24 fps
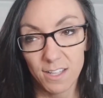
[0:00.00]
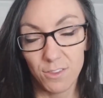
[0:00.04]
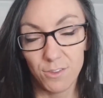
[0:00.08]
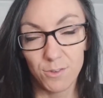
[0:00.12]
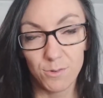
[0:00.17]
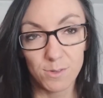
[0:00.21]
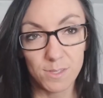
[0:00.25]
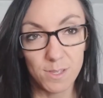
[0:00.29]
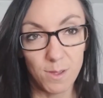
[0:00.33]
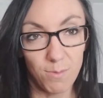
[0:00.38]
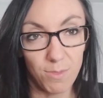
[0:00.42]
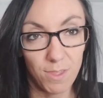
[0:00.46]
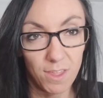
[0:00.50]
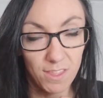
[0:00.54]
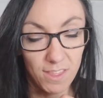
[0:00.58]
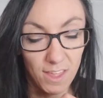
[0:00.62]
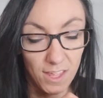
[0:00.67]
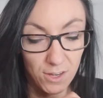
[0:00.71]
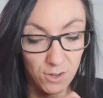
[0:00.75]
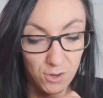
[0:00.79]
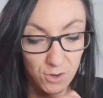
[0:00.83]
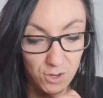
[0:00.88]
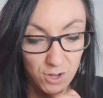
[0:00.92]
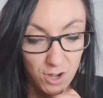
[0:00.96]
do something
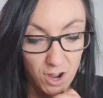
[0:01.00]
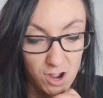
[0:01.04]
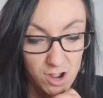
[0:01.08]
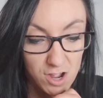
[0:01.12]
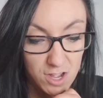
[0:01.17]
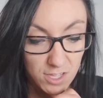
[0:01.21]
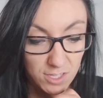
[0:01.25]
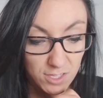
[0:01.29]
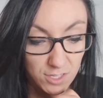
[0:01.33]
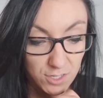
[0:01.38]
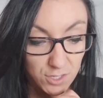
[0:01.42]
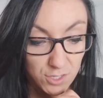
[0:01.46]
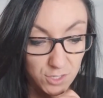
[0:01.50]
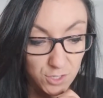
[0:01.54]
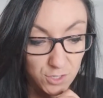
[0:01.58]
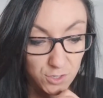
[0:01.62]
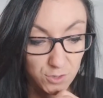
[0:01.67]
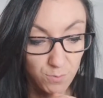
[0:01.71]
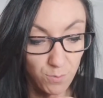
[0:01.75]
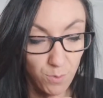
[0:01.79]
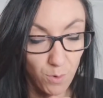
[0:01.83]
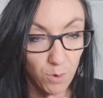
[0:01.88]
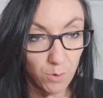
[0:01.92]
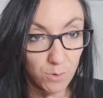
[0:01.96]
that you're not
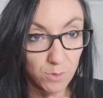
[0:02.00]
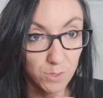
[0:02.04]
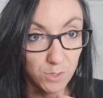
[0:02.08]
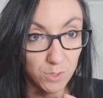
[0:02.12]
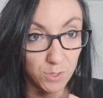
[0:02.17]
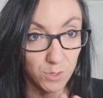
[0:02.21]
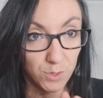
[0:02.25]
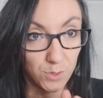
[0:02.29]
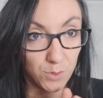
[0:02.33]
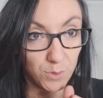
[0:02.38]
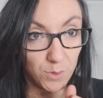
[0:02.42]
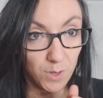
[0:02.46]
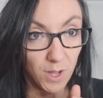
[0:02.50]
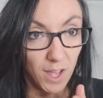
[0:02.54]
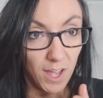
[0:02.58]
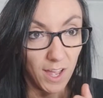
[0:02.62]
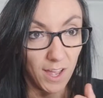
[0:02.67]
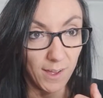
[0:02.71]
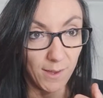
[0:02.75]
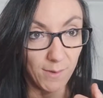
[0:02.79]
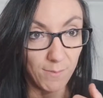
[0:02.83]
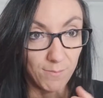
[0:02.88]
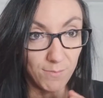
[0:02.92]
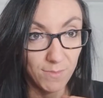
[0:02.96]
supposed to,
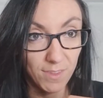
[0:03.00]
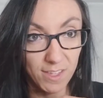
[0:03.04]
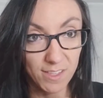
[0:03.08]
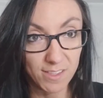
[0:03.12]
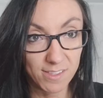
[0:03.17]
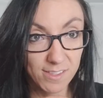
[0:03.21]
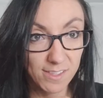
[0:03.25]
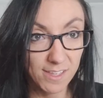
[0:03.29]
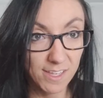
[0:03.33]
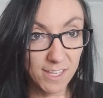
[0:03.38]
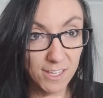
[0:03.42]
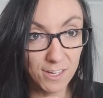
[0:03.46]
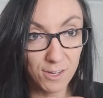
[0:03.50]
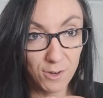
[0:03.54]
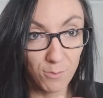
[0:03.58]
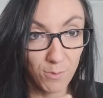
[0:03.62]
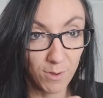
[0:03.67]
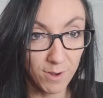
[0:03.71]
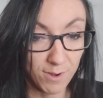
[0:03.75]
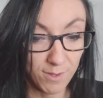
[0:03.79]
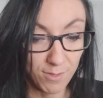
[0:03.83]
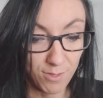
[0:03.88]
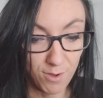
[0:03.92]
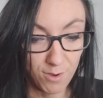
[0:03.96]
it's either
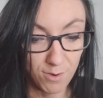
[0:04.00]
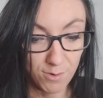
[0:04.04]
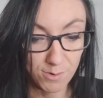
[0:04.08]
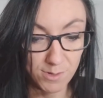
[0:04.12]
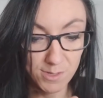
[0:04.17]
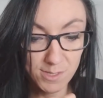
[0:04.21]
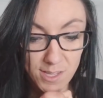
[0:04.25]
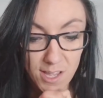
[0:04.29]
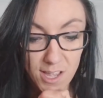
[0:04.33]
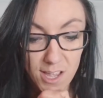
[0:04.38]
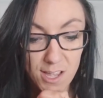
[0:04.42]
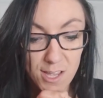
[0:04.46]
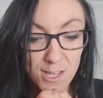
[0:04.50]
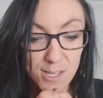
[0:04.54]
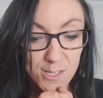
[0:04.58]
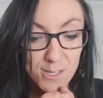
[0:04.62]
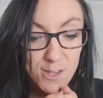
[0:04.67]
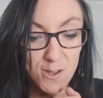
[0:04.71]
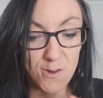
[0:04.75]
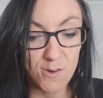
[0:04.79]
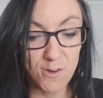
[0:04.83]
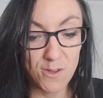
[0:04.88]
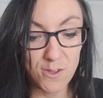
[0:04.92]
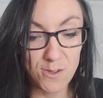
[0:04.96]
one of those.
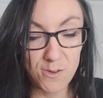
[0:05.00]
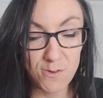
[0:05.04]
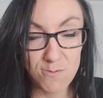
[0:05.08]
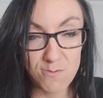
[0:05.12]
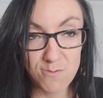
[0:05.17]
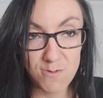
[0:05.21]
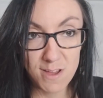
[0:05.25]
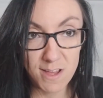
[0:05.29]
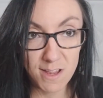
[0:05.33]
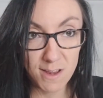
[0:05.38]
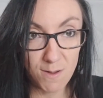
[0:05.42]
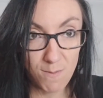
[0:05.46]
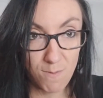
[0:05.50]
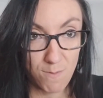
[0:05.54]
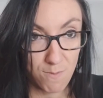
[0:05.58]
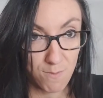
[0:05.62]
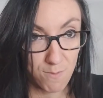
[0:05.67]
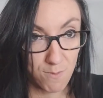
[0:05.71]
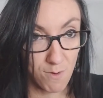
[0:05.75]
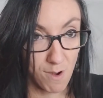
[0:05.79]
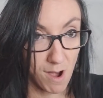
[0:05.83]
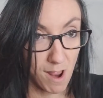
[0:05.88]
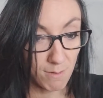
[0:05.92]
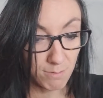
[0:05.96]
So you will
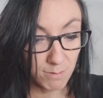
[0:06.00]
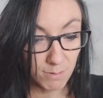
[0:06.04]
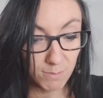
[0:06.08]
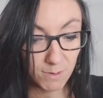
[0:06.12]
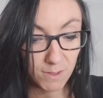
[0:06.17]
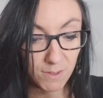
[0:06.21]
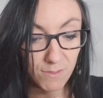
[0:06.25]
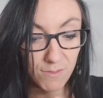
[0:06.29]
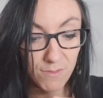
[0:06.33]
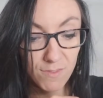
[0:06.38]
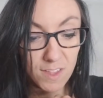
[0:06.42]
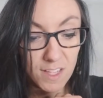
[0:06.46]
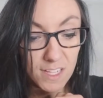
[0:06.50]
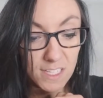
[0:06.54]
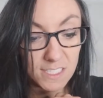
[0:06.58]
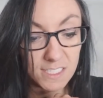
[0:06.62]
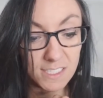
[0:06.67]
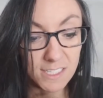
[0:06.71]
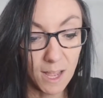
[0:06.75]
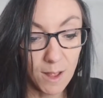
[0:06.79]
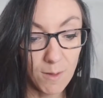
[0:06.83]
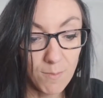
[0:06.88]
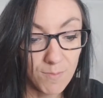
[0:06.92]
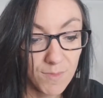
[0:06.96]
probably
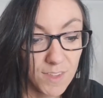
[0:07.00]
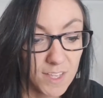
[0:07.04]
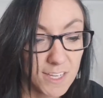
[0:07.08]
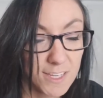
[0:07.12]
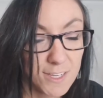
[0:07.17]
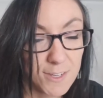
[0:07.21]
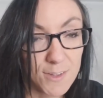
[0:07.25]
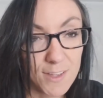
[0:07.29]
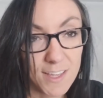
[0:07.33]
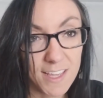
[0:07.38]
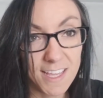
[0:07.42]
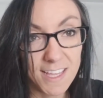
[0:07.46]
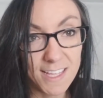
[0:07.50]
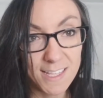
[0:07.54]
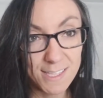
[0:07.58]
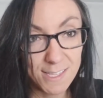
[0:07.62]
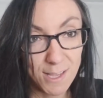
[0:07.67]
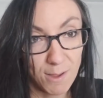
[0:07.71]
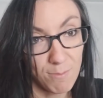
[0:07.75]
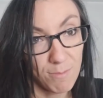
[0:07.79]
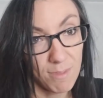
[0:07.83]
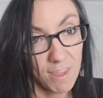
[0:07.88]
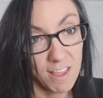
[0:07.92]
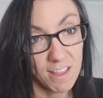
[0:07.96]
feel tempted to eat
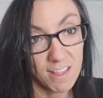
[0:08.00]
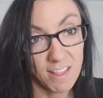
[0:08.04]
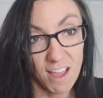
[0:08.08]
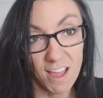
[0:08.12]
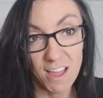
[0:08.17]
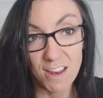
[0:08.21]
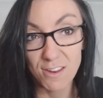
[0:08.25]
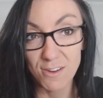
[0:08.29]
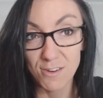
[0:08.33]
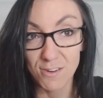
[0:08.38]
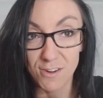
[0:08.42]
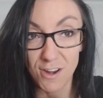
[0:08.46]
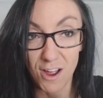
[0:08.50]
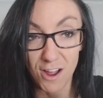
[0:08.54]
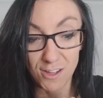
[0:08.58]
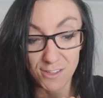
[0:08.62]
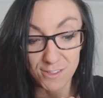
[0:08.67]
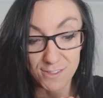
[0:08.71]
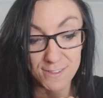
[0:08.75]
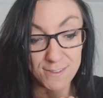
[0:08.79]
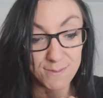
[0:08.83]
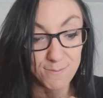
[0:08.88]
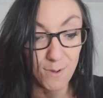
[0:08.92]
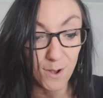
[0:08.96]
something that you're
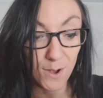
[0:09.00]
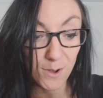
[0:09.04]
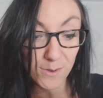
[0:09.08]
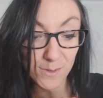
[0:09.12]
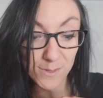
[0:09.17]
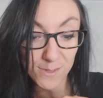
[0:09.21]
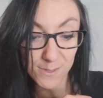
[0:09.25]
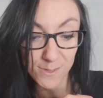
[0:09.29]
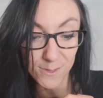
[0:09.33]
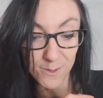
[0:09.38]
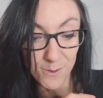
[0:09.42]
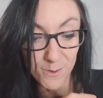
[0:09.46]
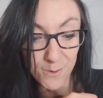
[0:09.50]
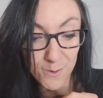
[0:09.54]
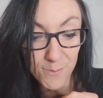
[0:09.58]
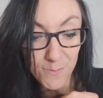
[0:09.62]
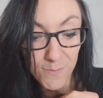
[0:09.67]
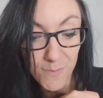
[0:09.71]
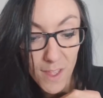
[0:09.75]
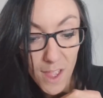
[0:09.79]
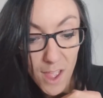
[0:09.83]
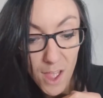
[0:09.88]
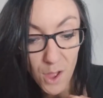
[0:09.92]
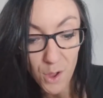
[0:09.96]
not supposed
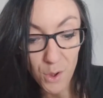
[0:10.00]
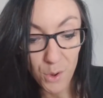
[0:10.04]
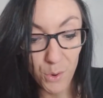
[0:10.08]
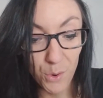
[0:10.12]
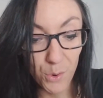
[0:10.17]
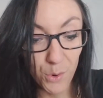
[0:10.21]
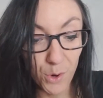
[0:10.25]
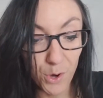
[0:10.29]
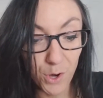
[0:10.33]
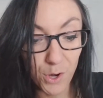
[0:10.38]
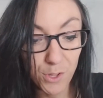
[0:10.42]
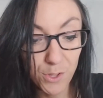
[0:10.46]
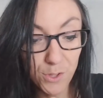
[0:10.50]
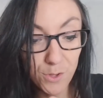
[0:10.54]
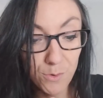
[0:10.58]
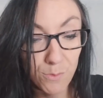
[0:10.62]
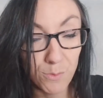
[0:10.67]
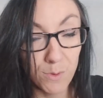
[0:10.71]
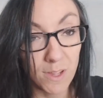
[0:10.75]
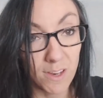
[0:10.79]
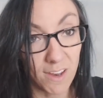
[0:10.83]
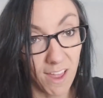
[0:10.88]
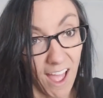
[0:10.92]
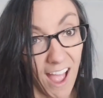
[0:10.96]
to, or you
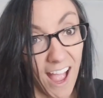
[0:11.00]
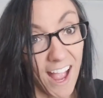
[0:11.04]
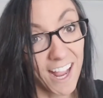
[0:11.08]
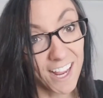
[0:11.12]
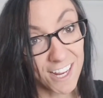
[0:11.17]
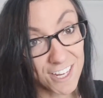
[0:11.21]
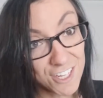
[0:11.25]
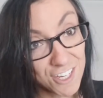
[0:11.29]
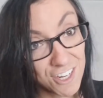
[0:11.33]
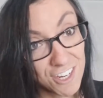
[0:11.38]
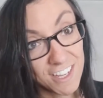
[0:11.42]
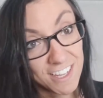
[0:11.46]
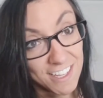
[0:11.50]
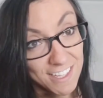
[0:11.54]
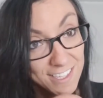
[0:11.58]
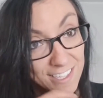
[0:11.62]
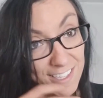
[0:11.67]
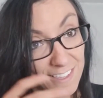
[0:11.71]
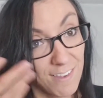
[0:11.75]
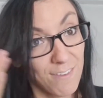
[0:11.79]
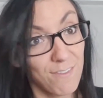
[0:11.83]
will actually